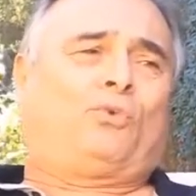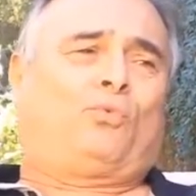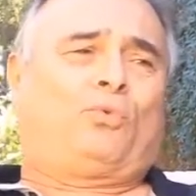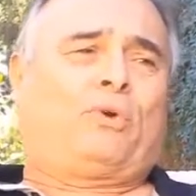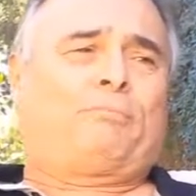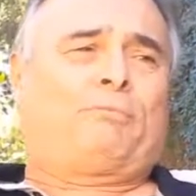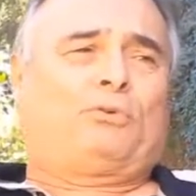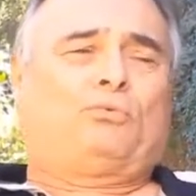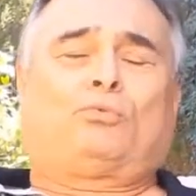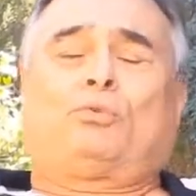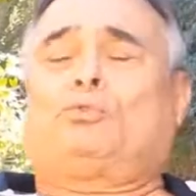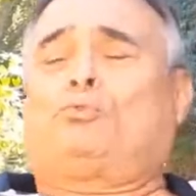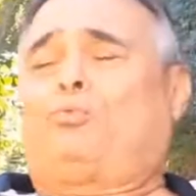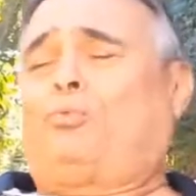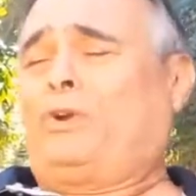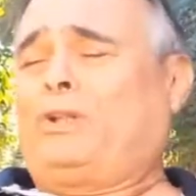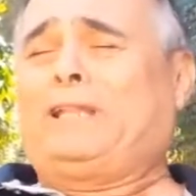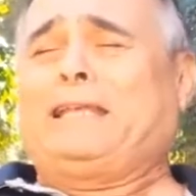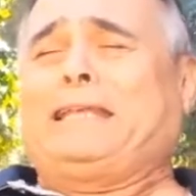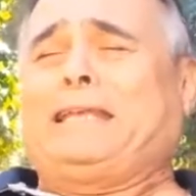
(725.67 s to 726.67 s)
if the women
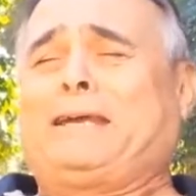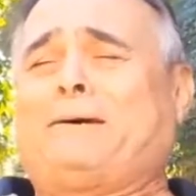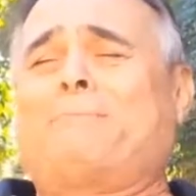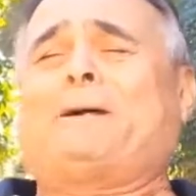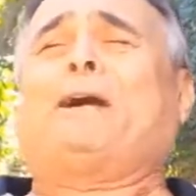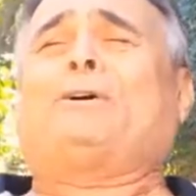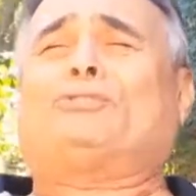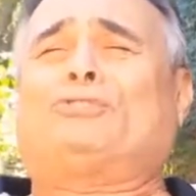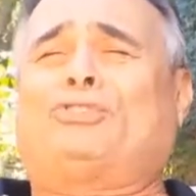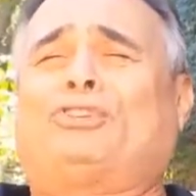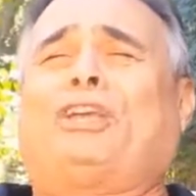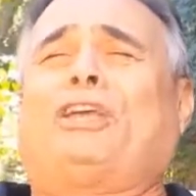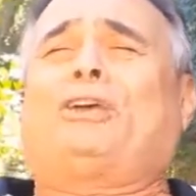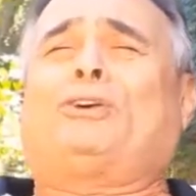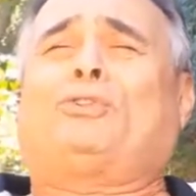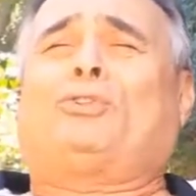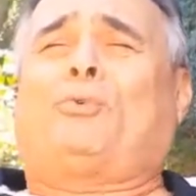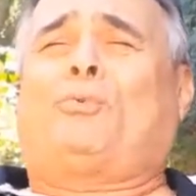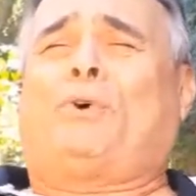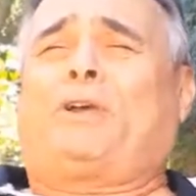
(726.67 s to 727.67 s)
would really come out and
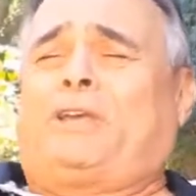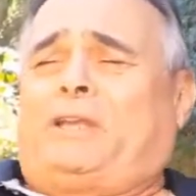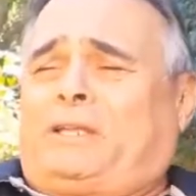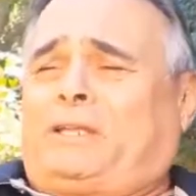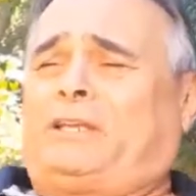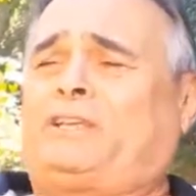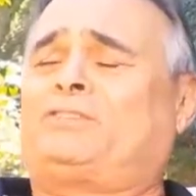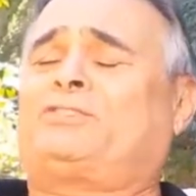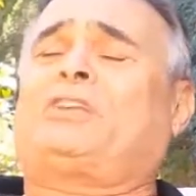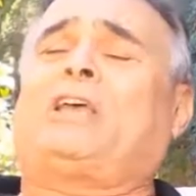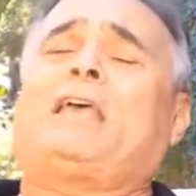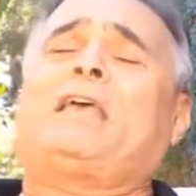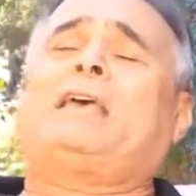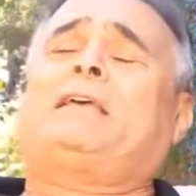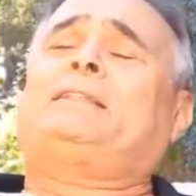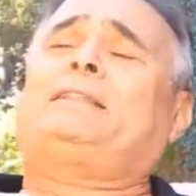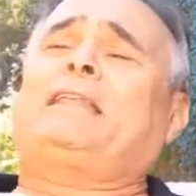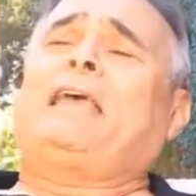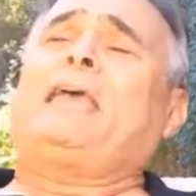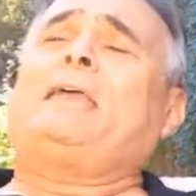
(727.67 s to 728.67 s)
say it the way it is,
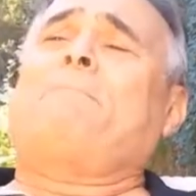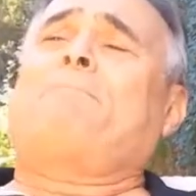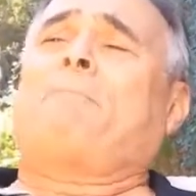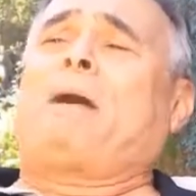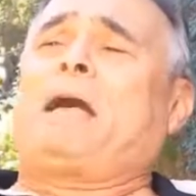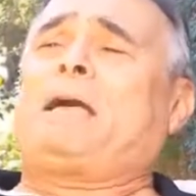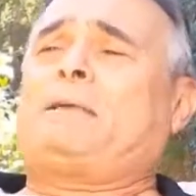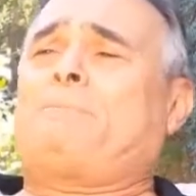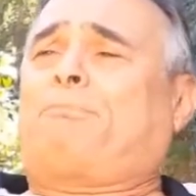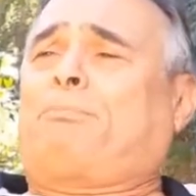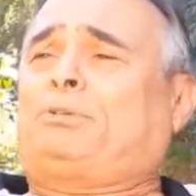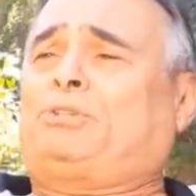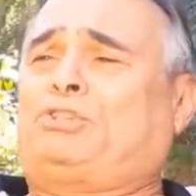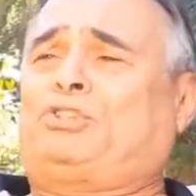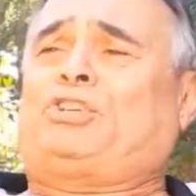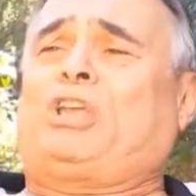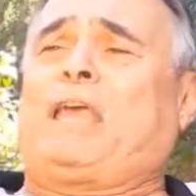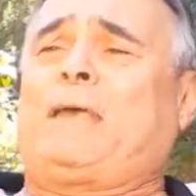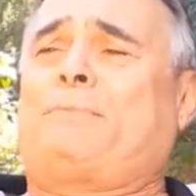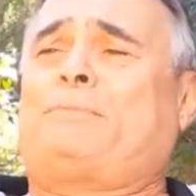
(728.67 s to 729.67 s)
they buy
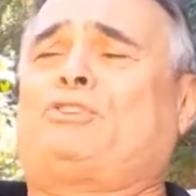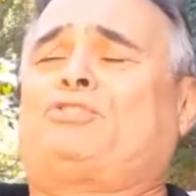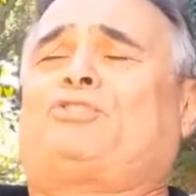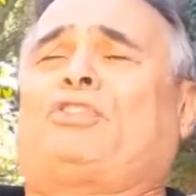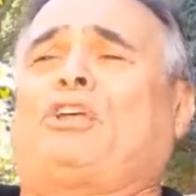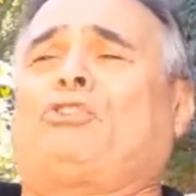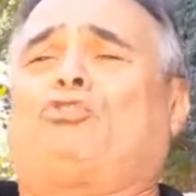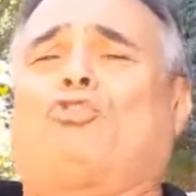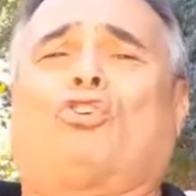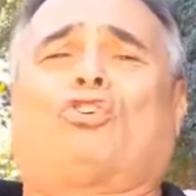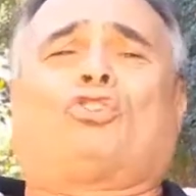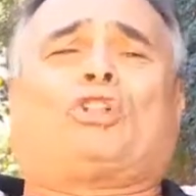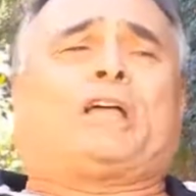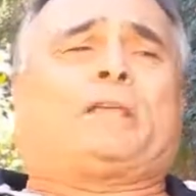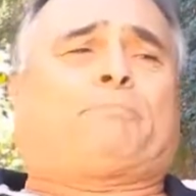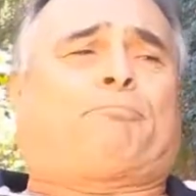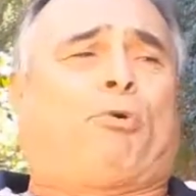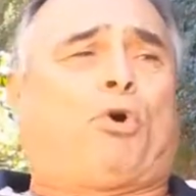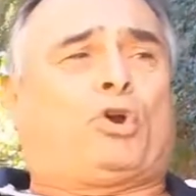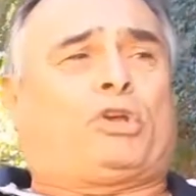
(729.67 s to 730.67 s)
pajamas that look
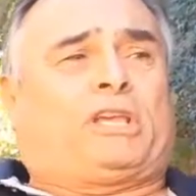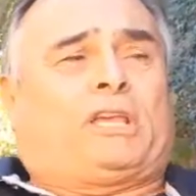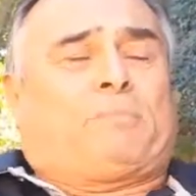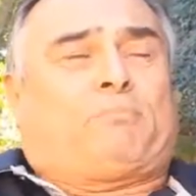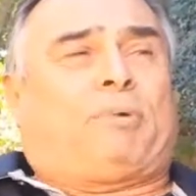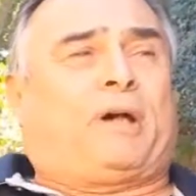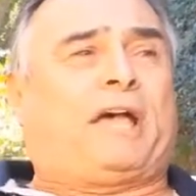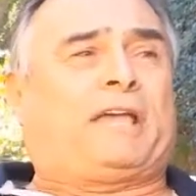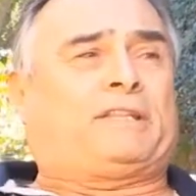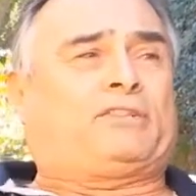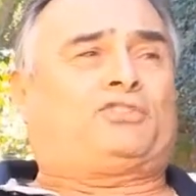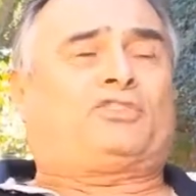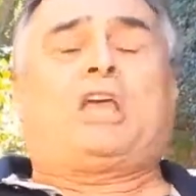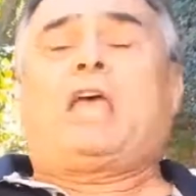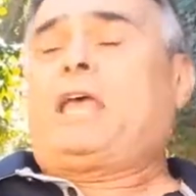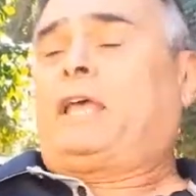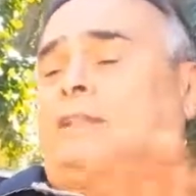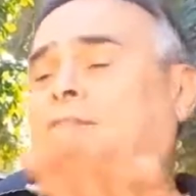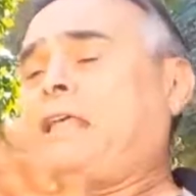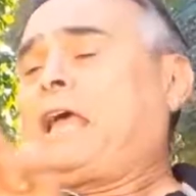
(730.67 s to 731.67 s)
like
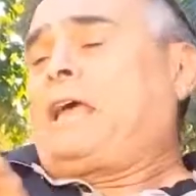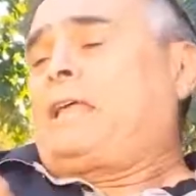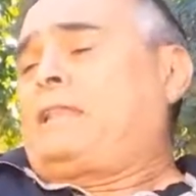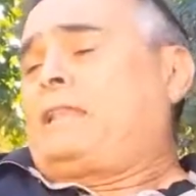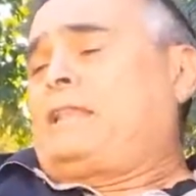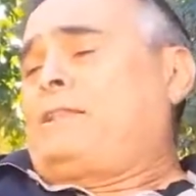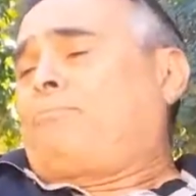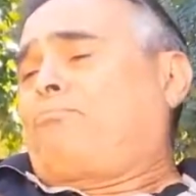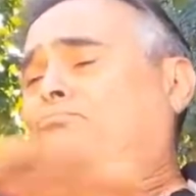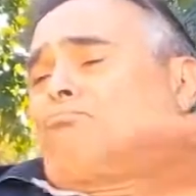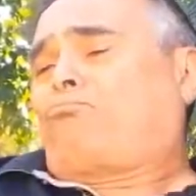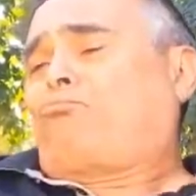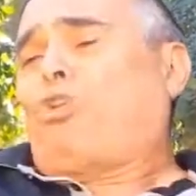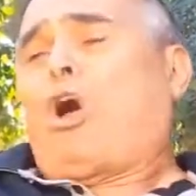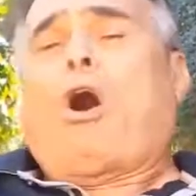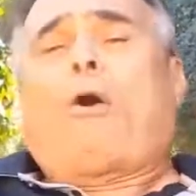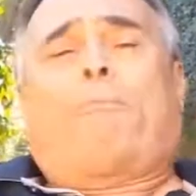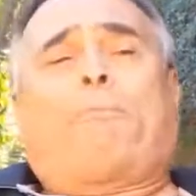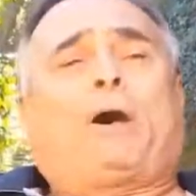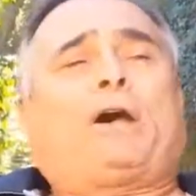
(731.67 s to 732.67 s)
porcupines. Then
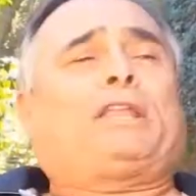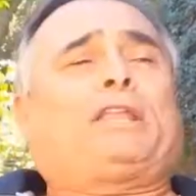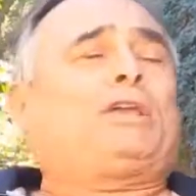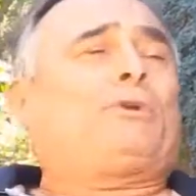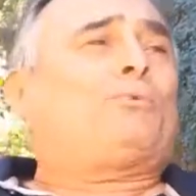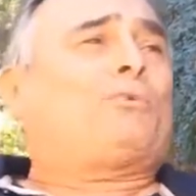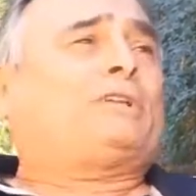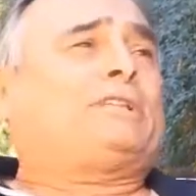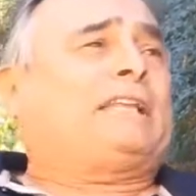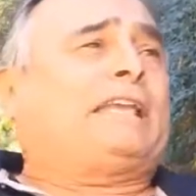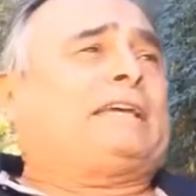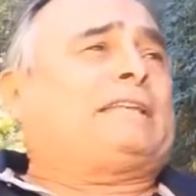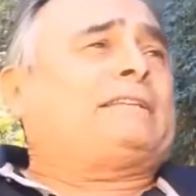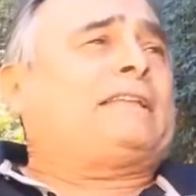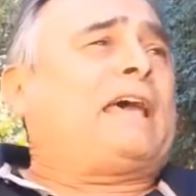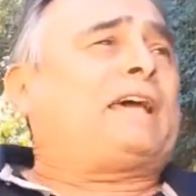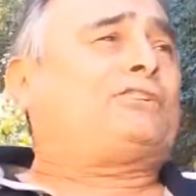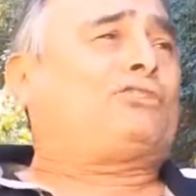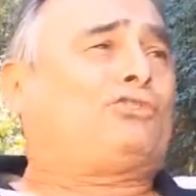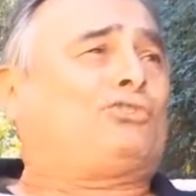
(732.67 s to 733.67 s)
nobody would
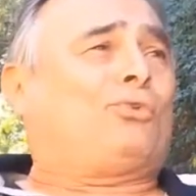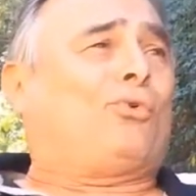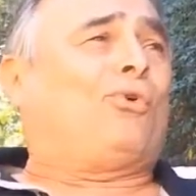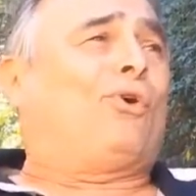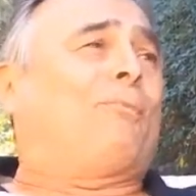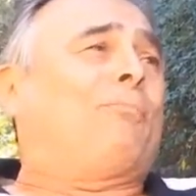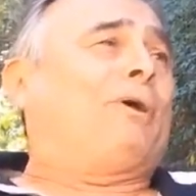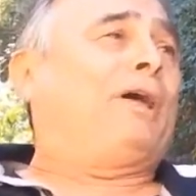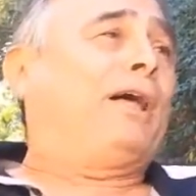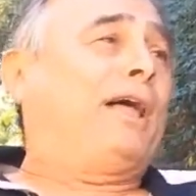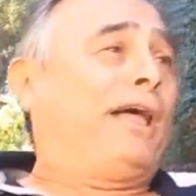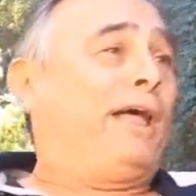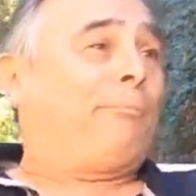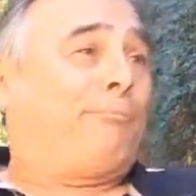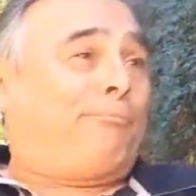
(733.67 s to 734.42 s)
get next to them.